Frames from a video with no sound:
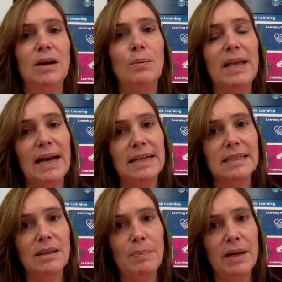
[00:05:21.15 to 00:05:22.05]
We
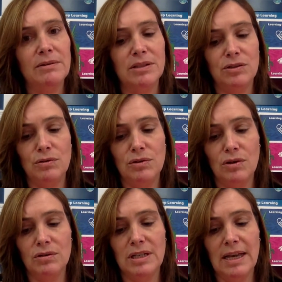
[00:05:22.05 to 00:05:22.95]
ask that parents do
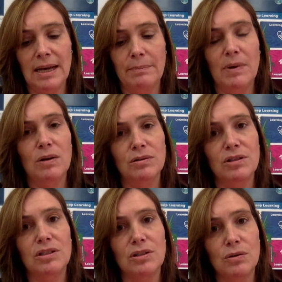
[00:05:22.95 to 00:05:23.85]
not come
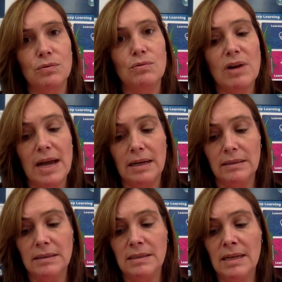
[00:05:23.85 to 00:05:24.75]
onto school
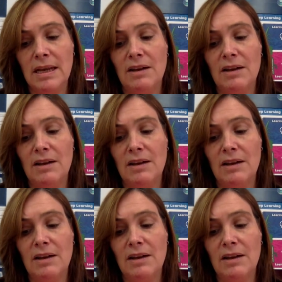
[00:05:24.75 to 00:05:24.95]
grounds